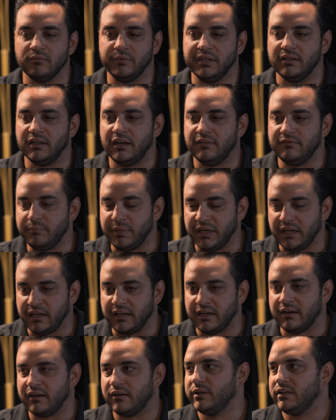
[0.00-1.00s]
we love being
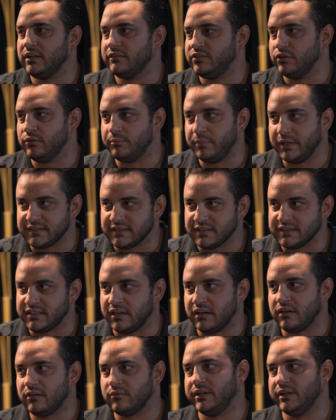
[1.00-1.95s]
here. We love doing business here.